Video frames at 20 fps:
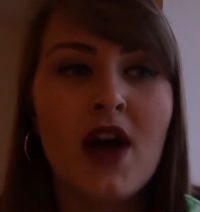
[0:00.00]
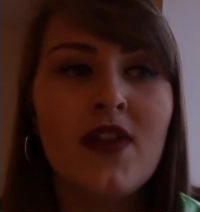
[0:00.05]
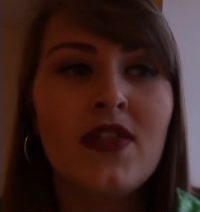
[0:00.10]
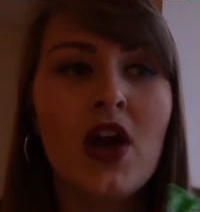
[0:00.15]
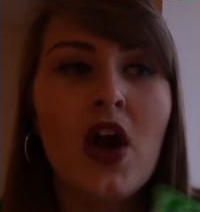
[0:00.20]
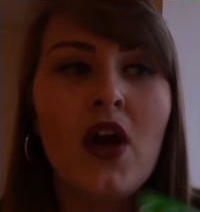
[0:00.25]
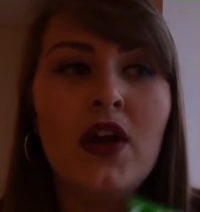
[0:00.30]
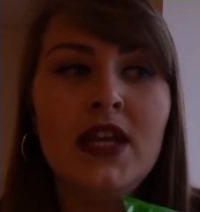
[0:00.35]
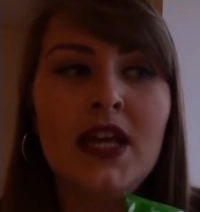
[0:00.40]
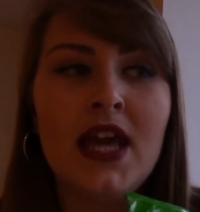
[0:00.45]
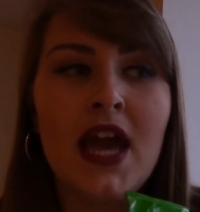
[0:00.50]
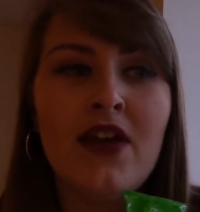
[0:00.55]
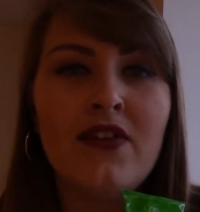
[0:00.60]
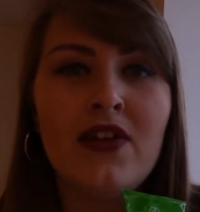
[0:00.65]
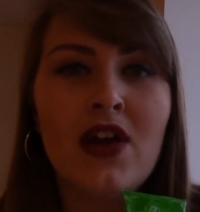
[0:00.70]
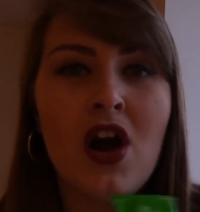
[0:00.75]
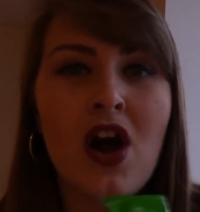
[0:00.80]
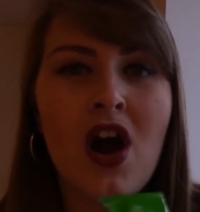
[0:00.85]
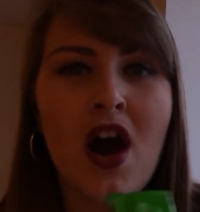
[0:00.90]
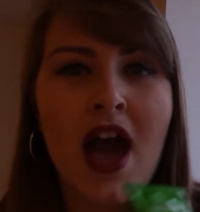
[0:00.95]
The only
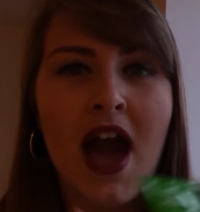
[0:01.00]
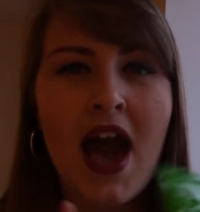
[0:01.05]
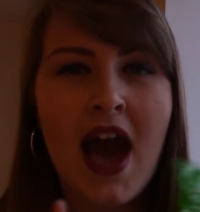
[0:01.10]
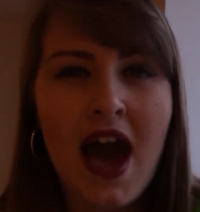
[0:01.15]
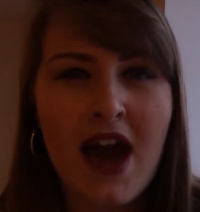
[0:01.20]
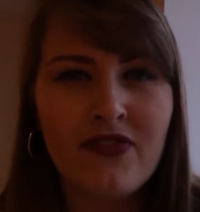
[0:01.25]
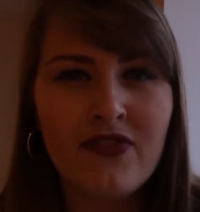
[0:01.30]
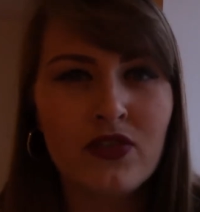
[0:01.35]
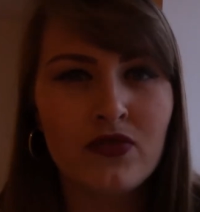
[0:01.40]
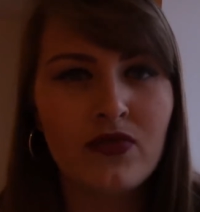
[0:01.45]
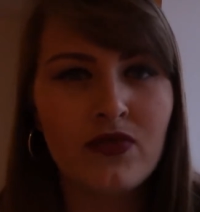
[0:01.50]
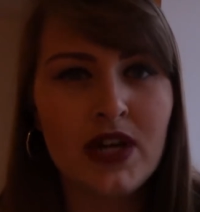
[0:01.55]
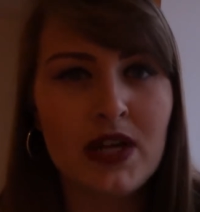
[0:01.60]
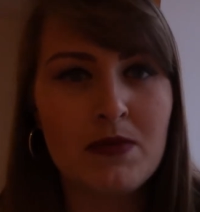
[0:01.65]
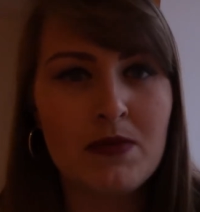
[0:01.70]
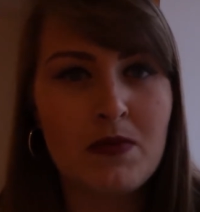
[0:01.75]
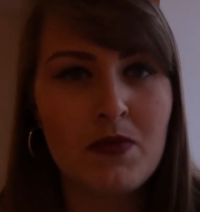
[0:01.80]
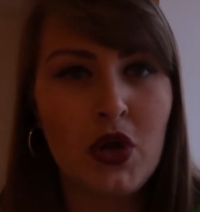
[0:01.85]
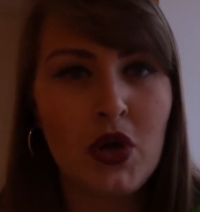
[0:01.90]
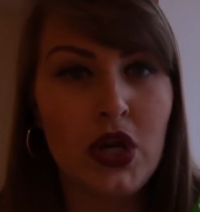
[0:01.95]
area I haven't really
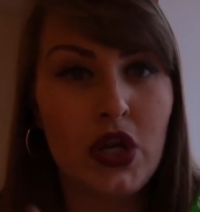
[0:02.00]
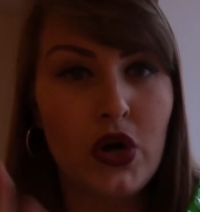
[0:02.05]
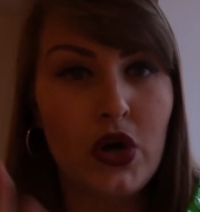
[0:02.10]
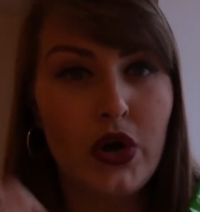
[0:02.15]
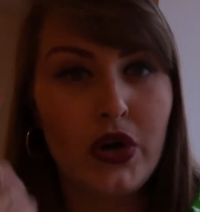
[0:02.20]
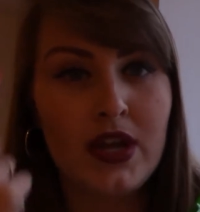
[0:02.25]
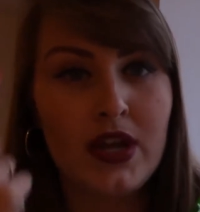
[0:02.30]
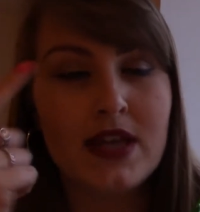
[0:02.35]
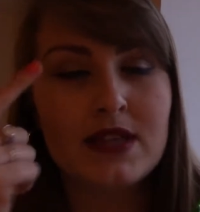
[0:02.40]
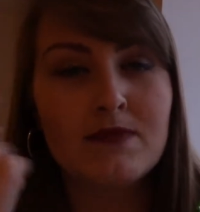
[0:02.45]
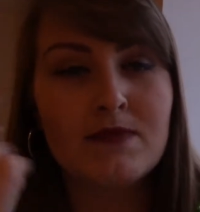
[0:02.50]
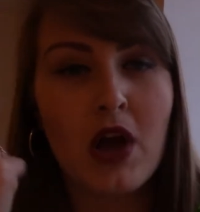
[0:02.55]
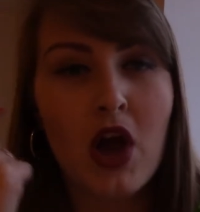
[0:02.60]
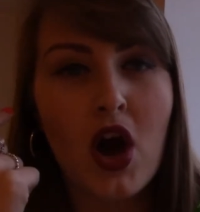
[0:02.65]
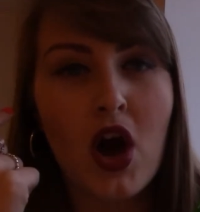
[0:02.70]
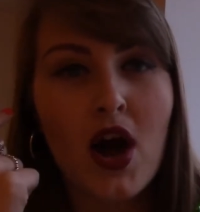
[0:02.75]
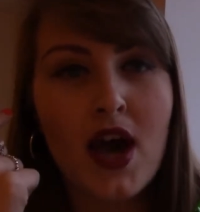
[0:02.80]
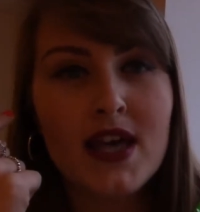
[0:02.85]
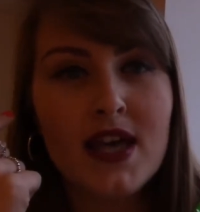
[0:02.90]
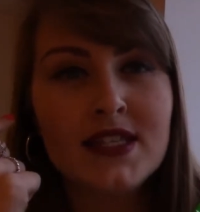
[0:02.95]
been putting it on is my
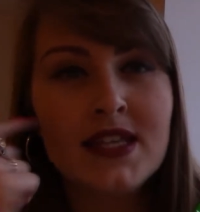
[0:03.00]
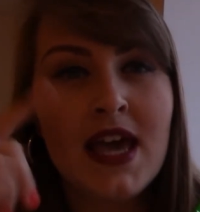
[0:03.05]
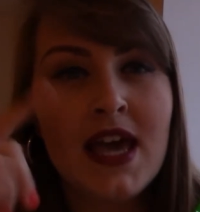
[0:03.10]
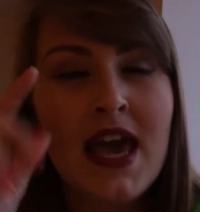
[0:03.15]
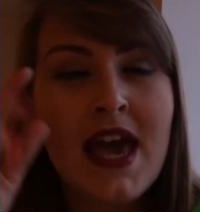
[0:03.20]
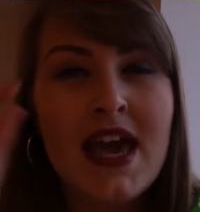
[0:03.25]
eyes.